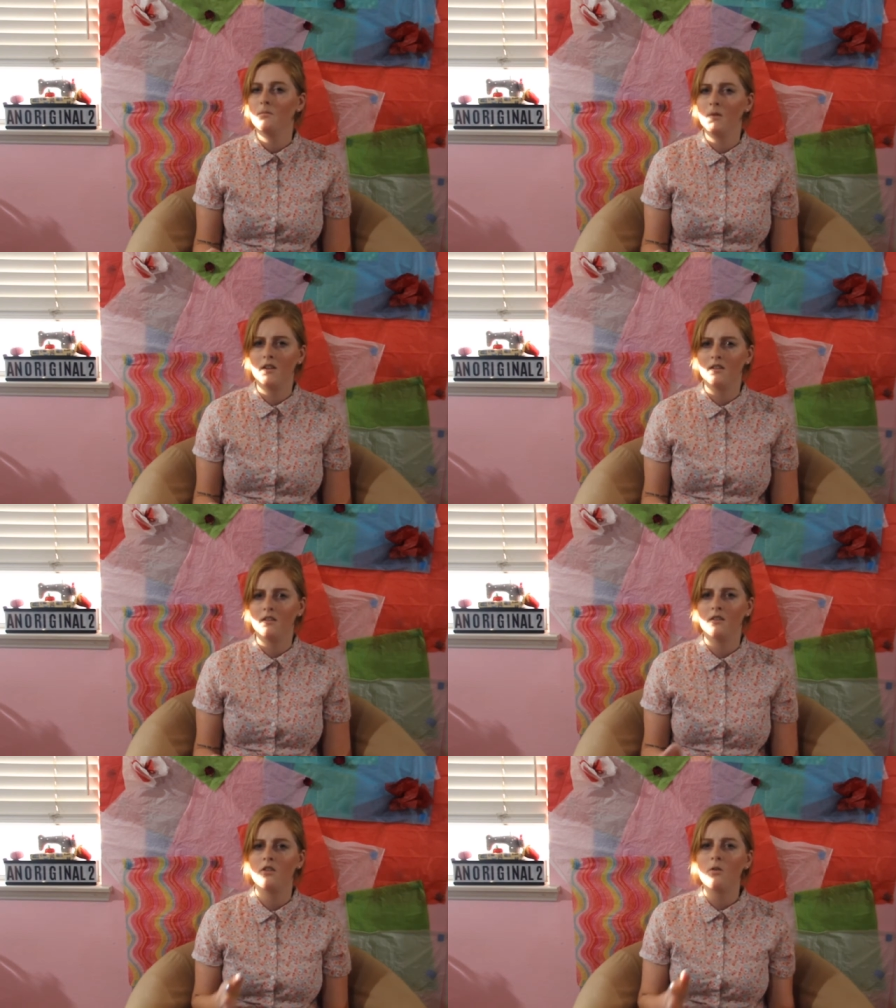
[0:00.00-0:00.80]
But
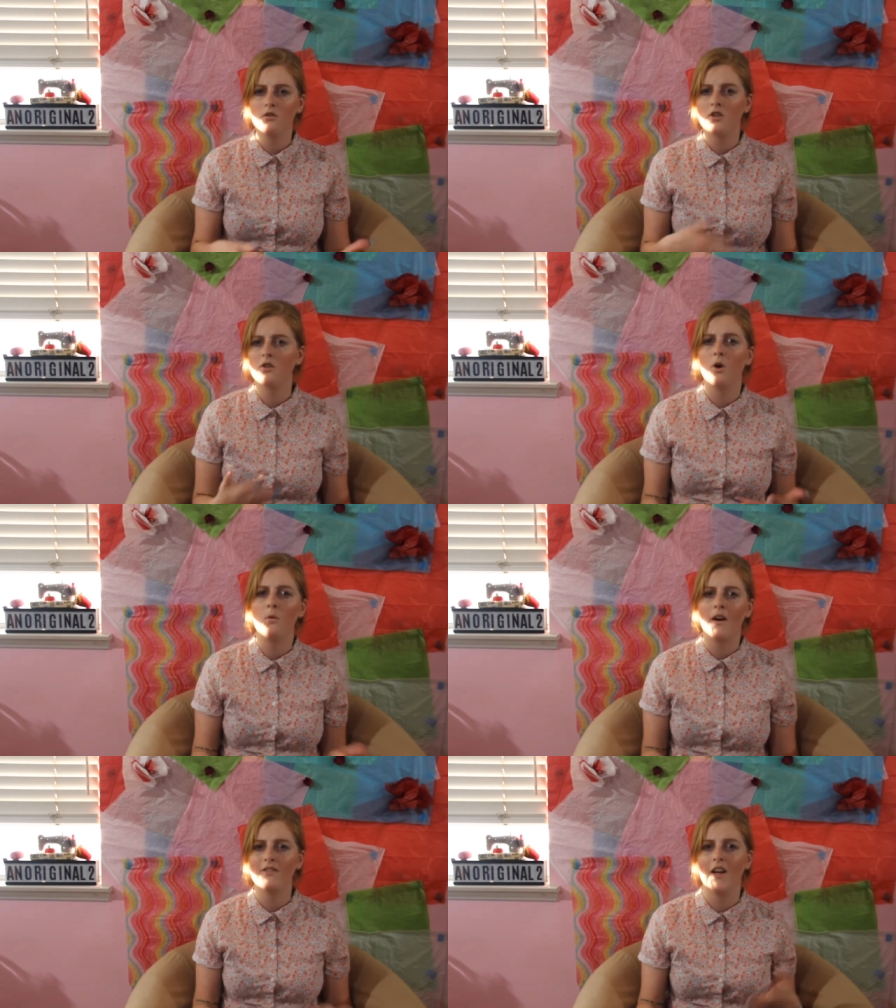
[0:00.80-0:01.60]
don't just go
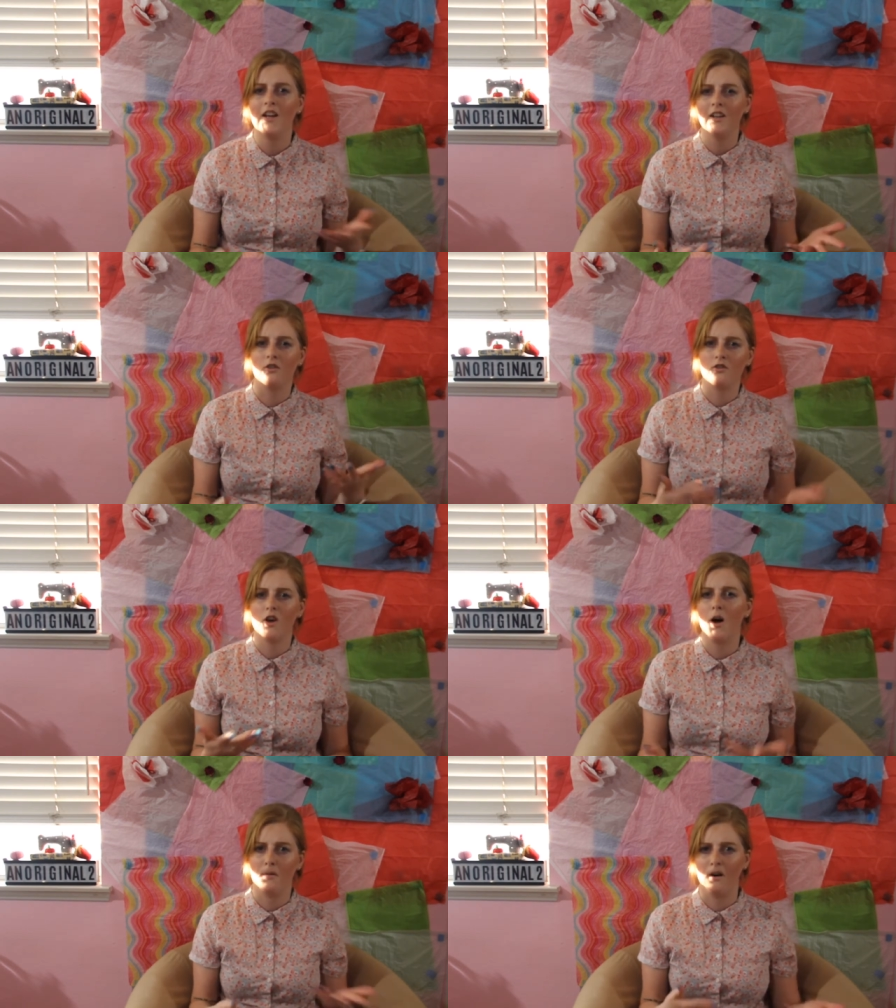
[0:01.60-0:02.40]
around taking your
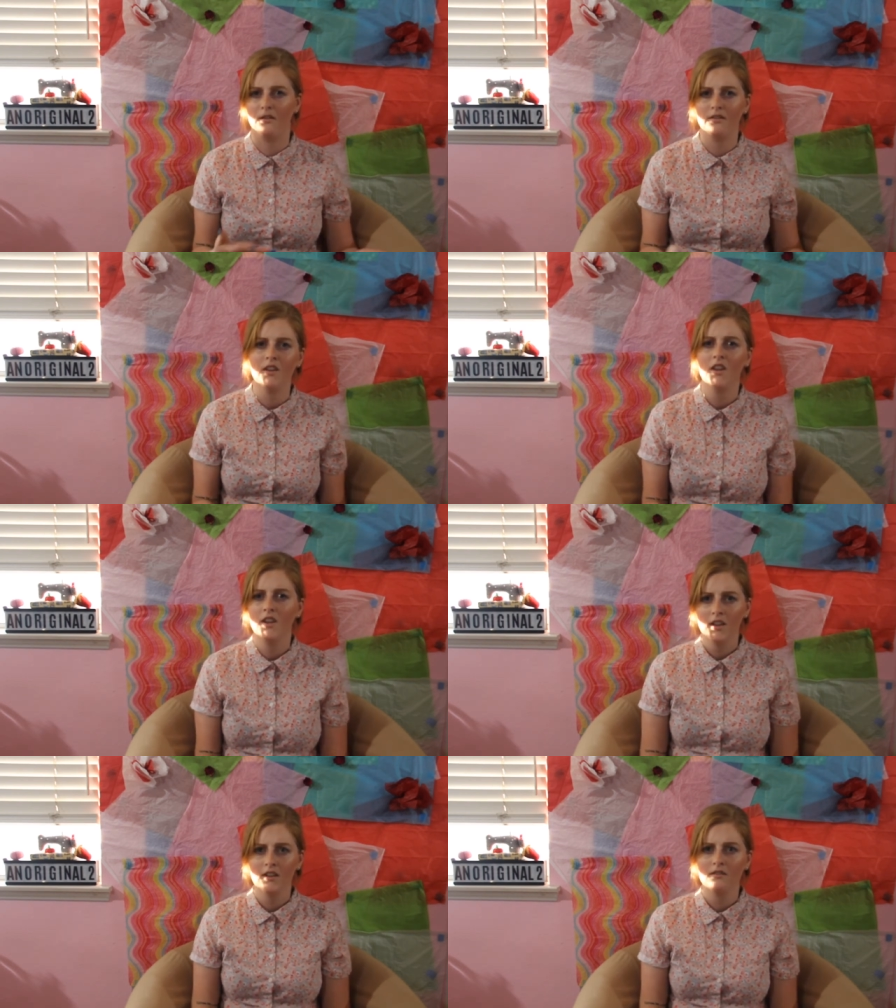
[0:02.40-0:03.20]
top off,
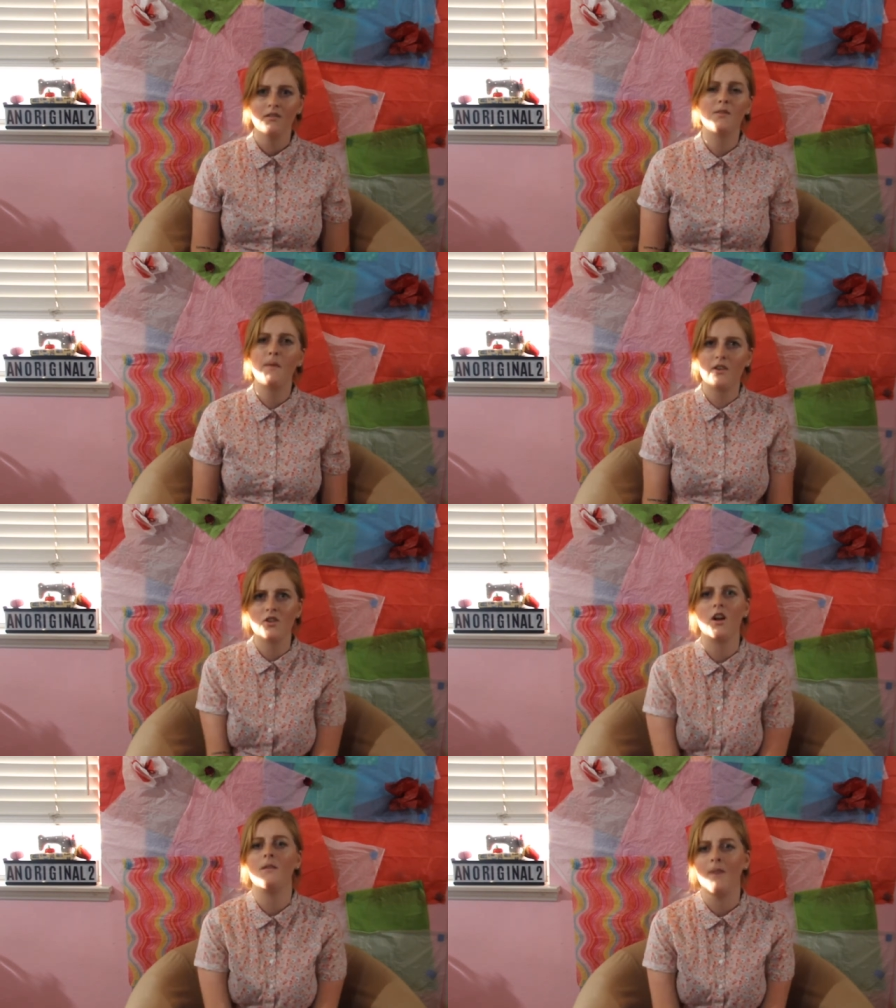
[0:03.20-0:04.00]
especially
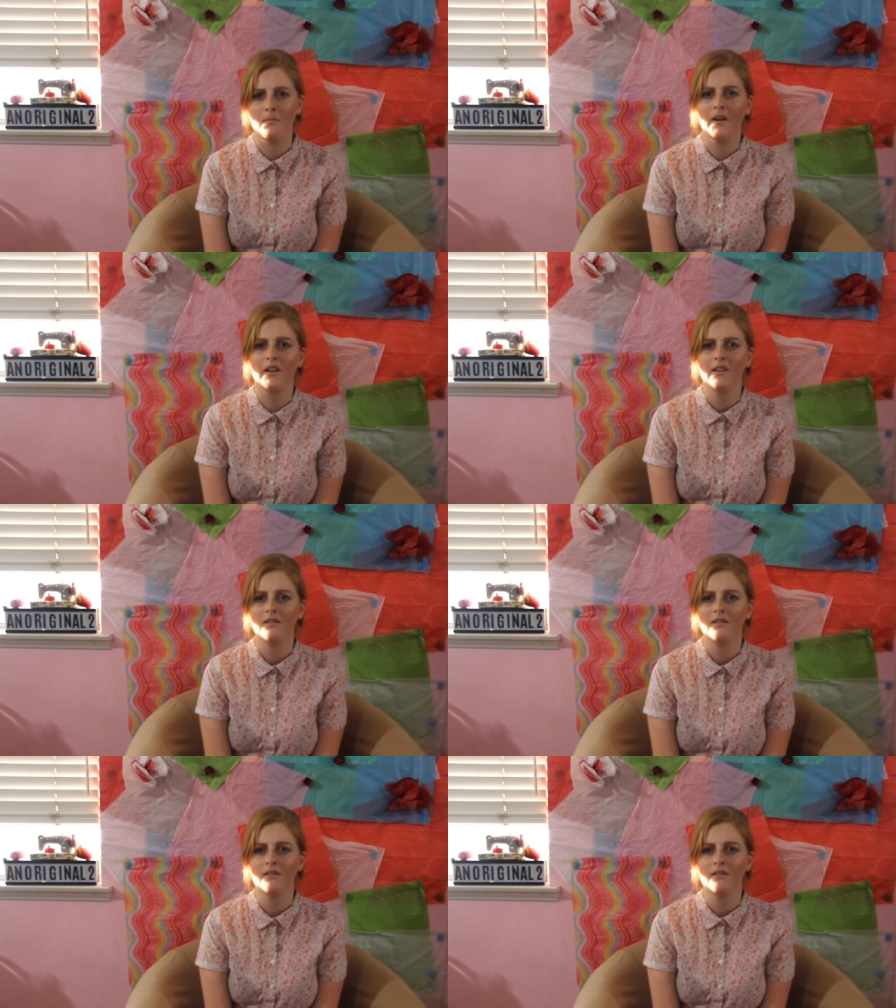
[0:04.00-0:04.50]
not in public.